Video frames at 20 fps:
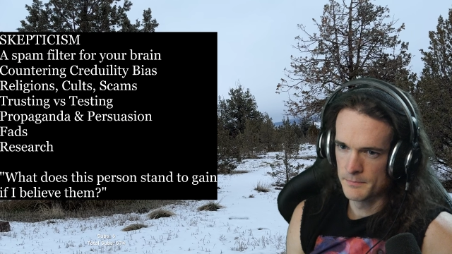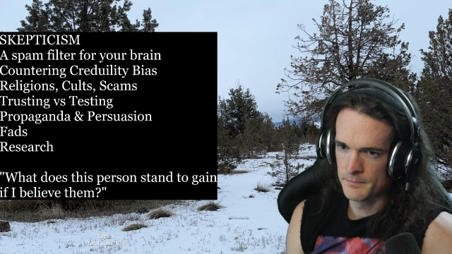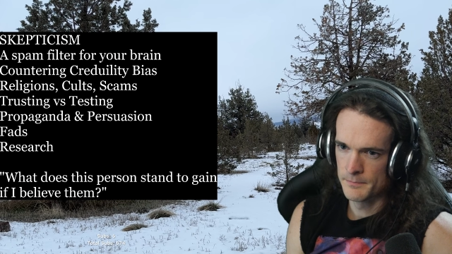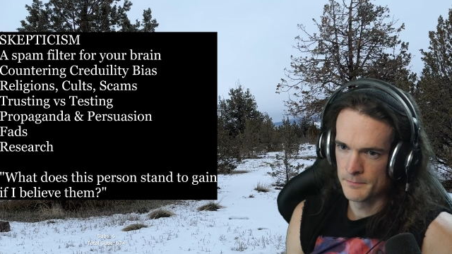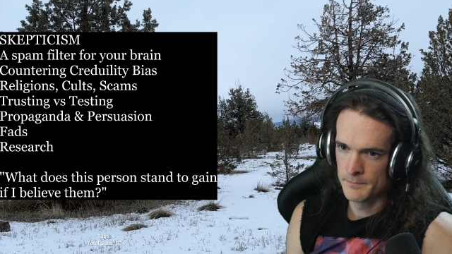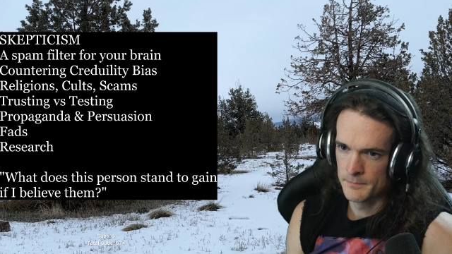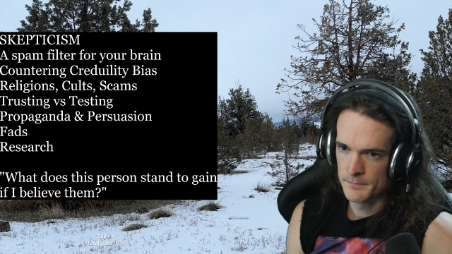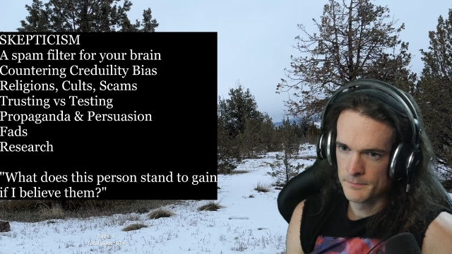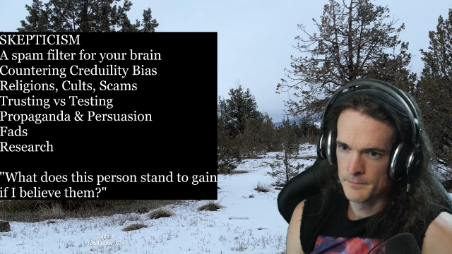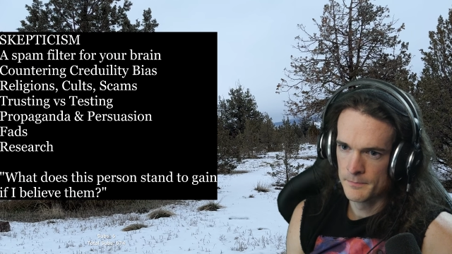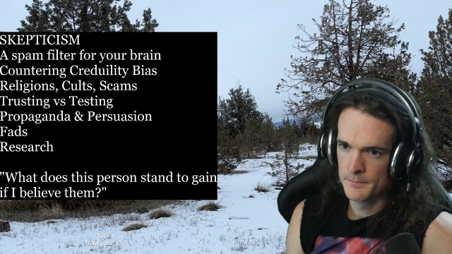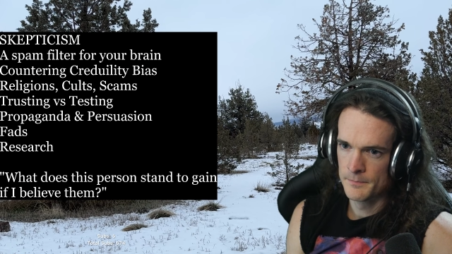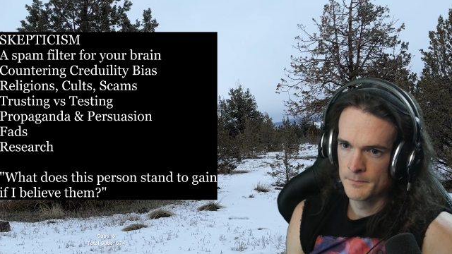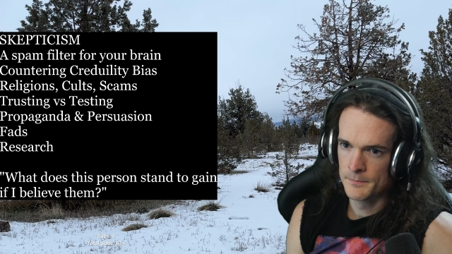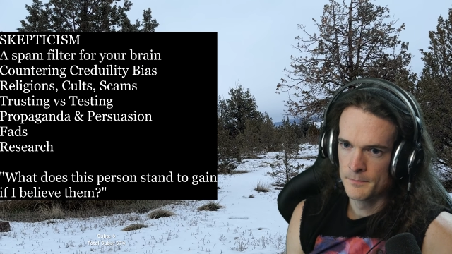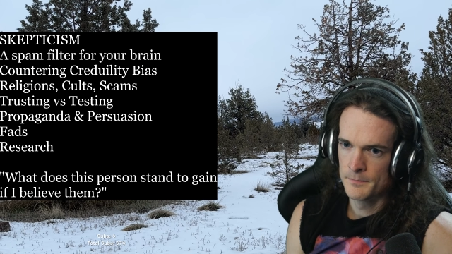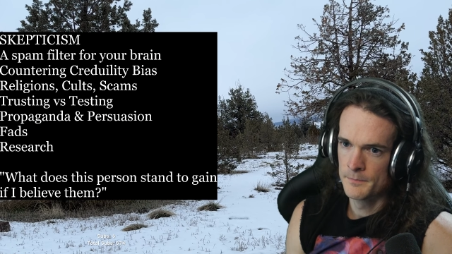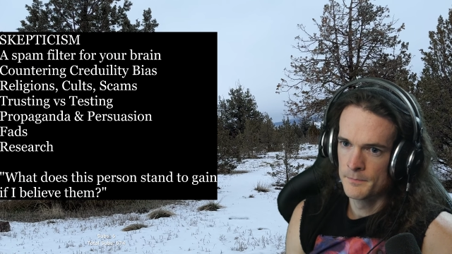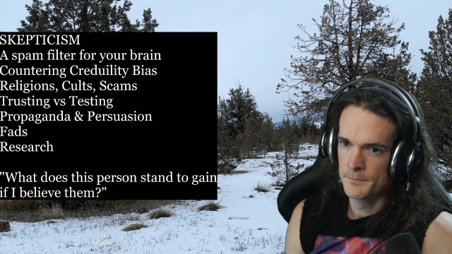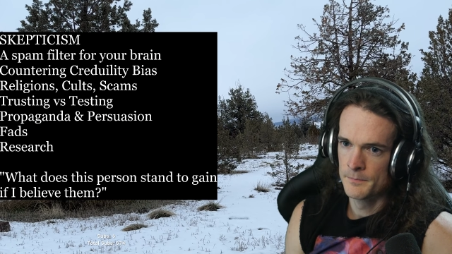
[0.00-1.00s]

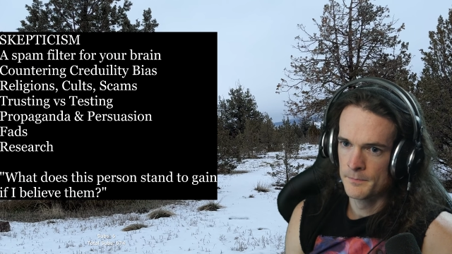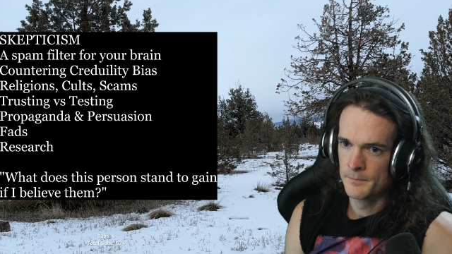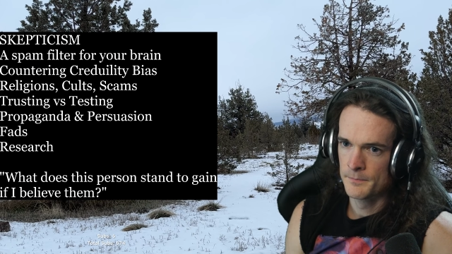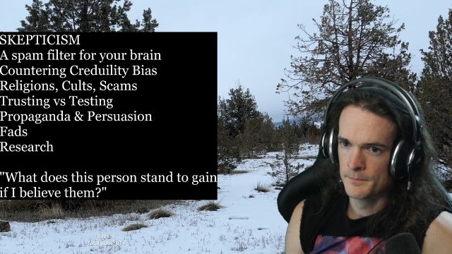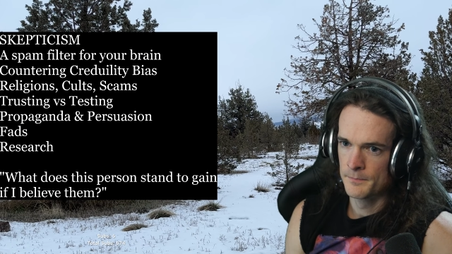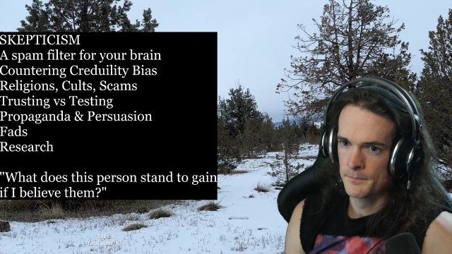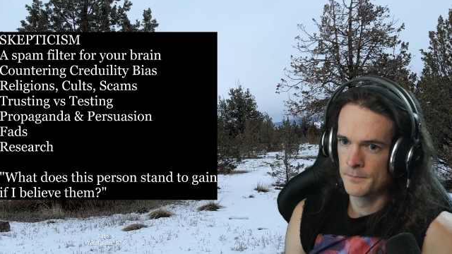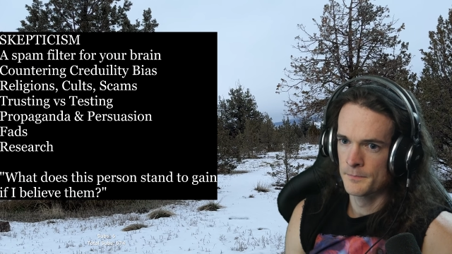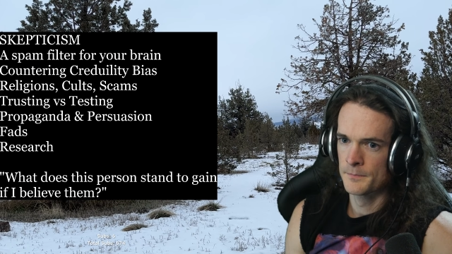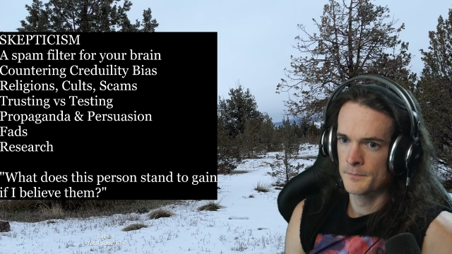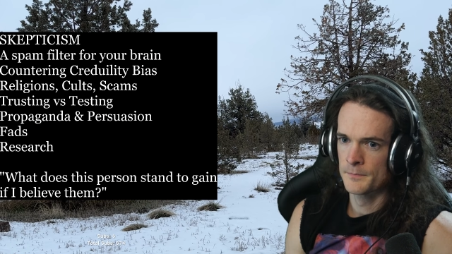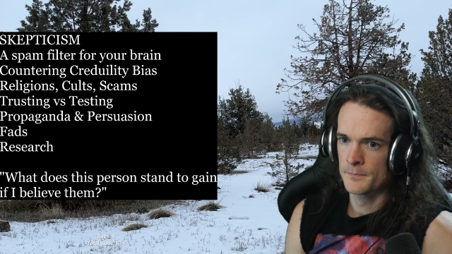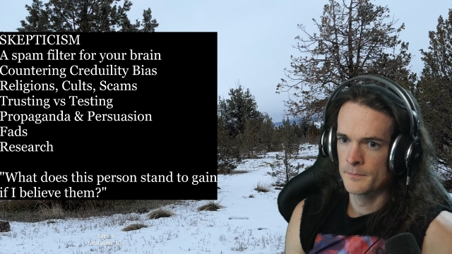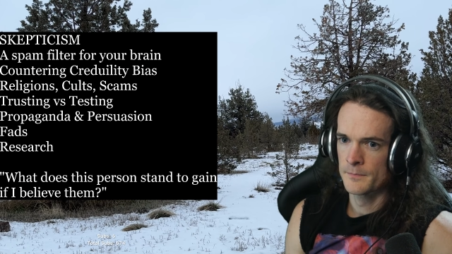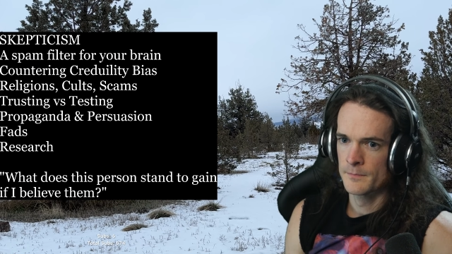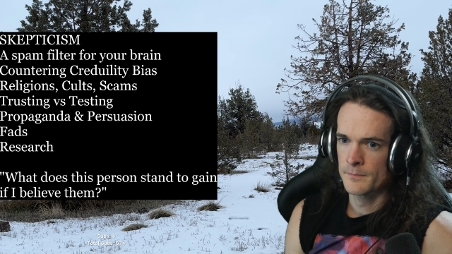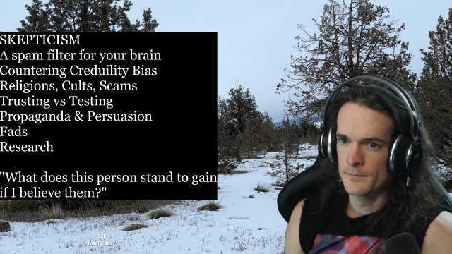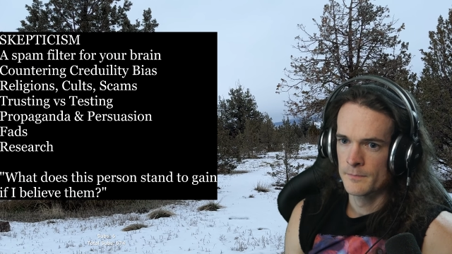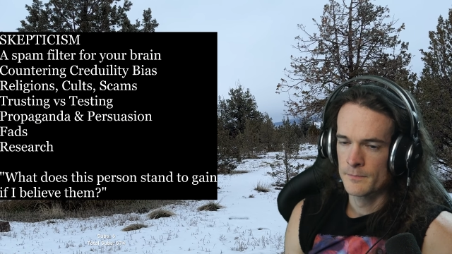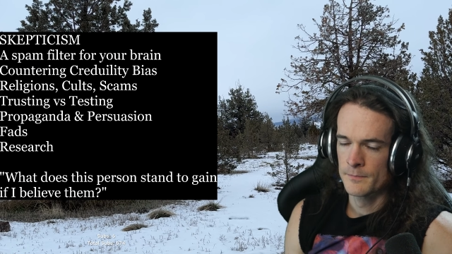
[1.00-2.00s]

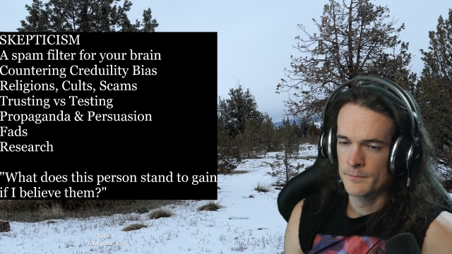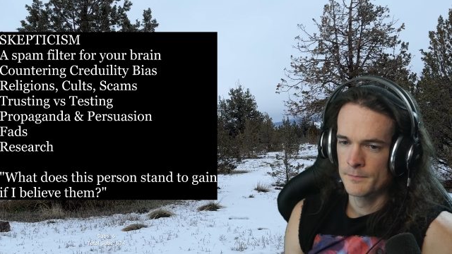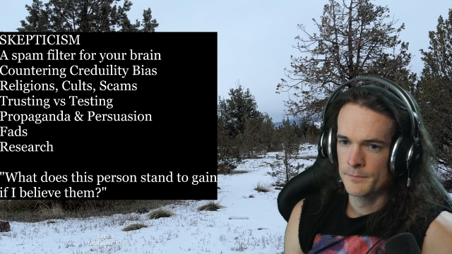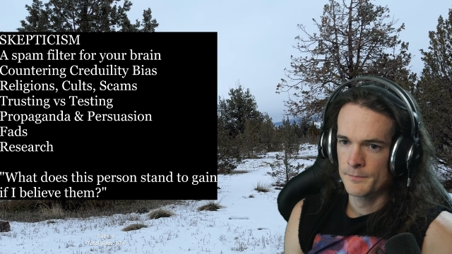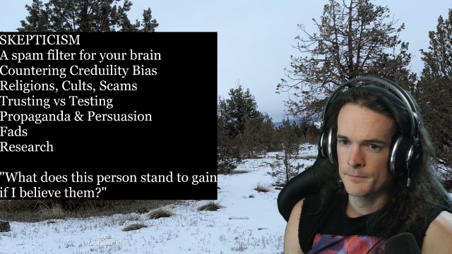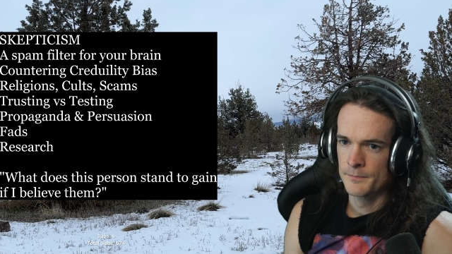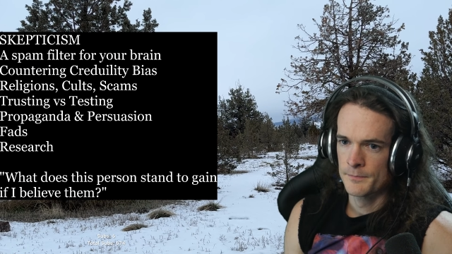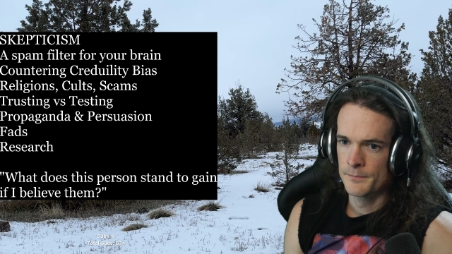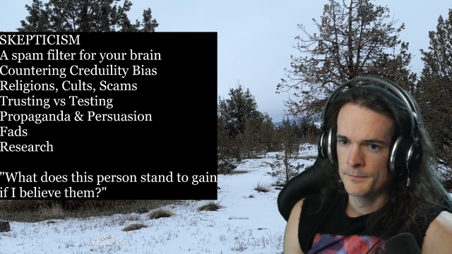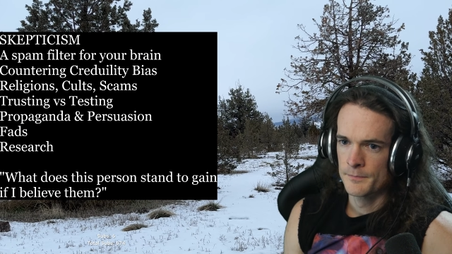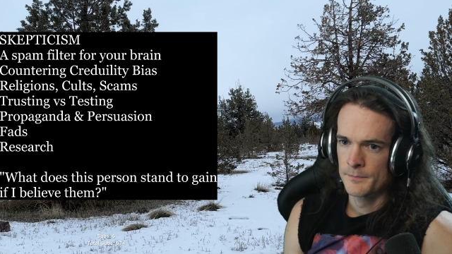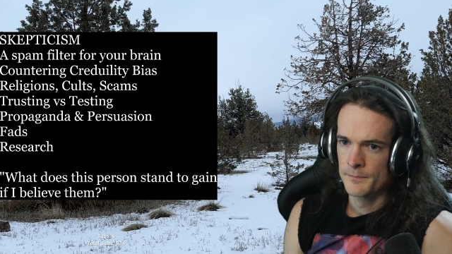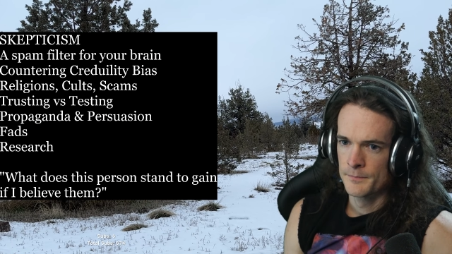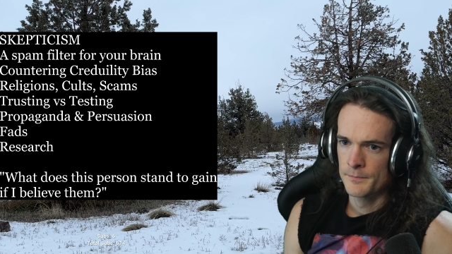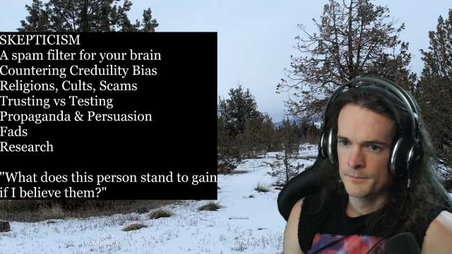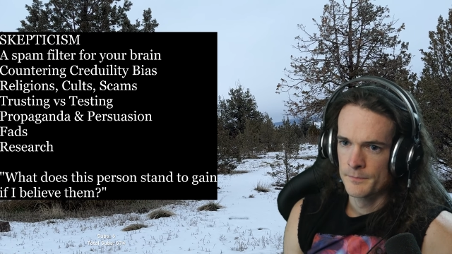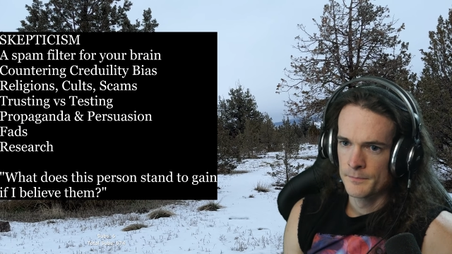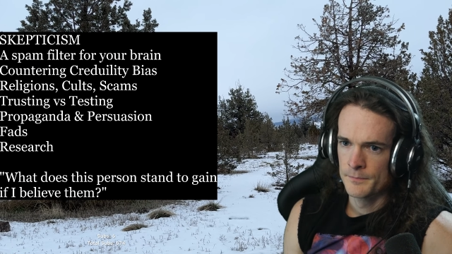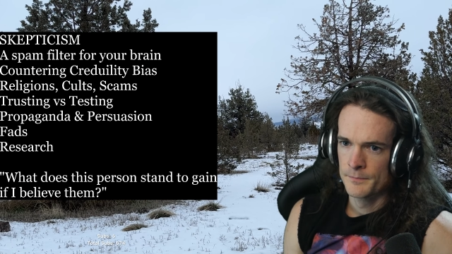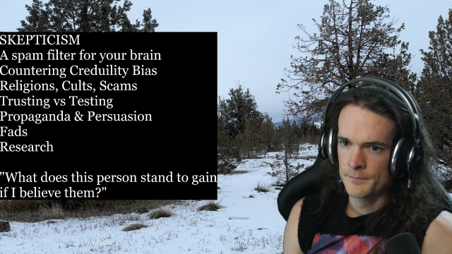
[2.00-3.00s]

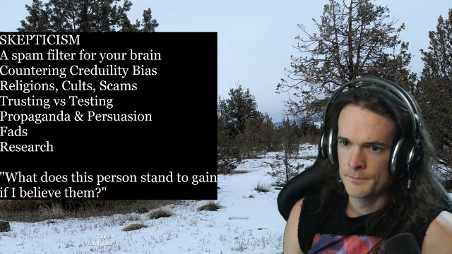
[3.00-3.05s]
(silence)